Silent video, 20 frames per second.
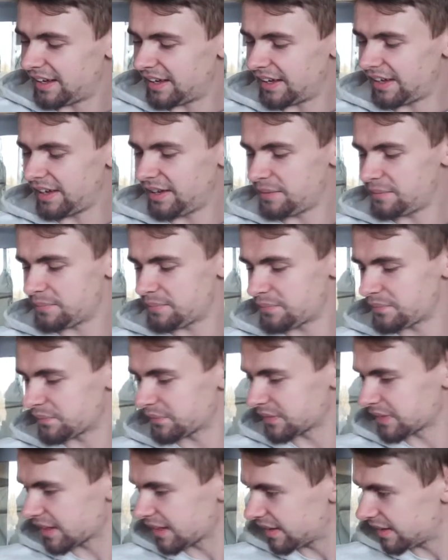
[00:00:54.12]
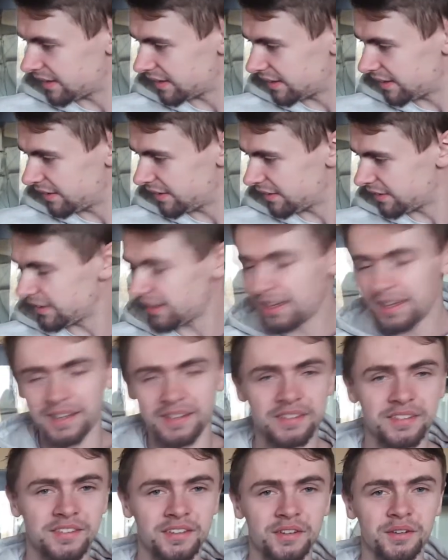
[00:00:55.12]

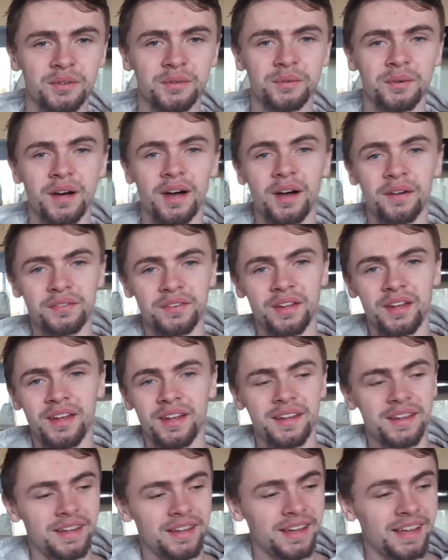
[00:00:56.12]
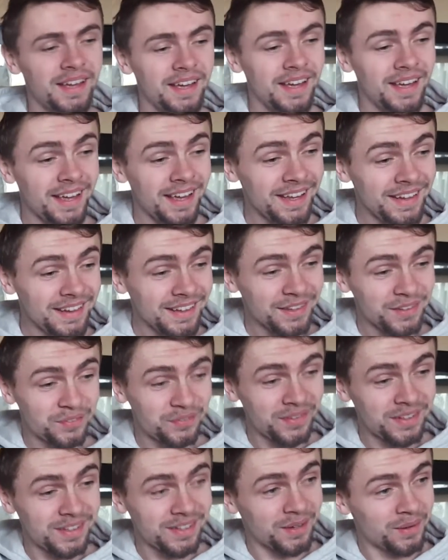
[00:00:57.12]
So after in this
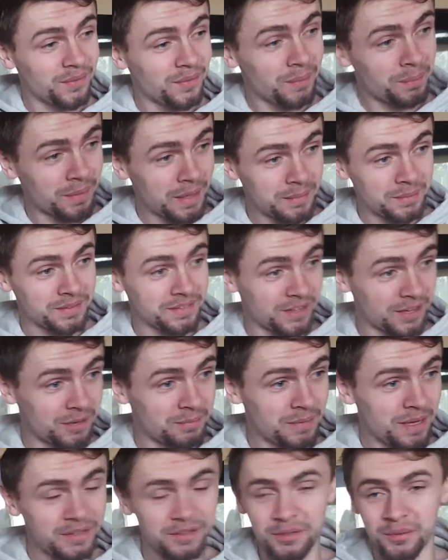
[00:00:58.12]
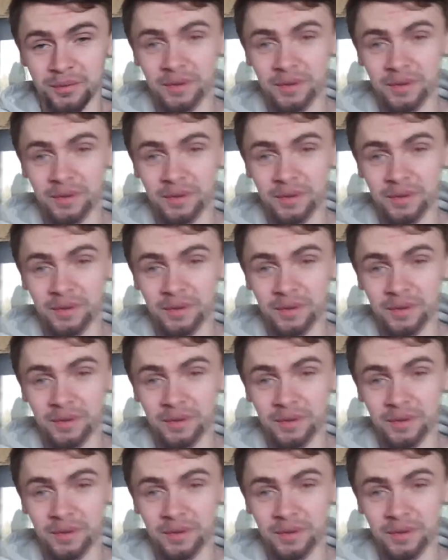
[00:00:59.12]
video, the baby's going mental